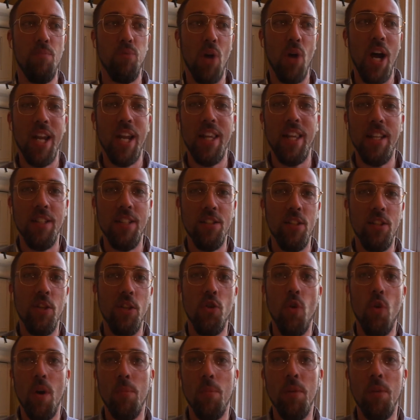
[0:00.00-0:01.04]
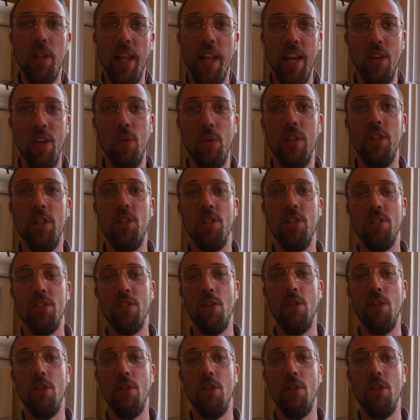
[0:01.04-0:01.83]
It brought it into normal language.